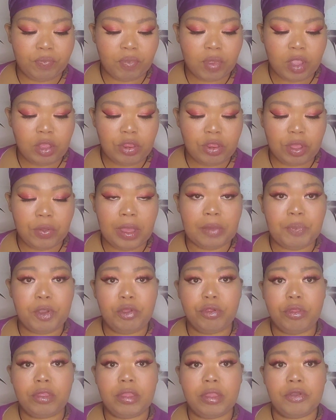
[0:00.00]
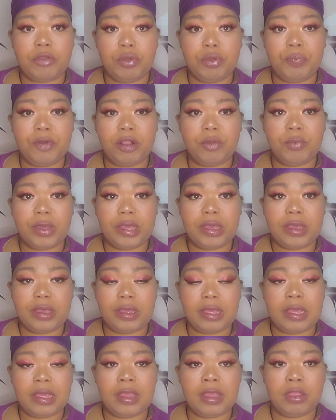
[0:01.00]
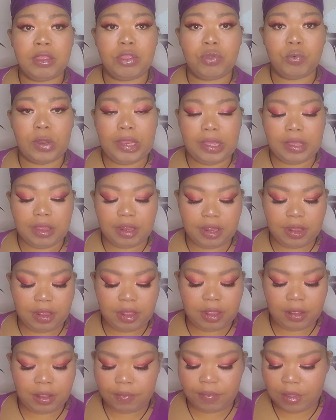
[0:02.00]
So I purchased their U-part wig in 20 inches.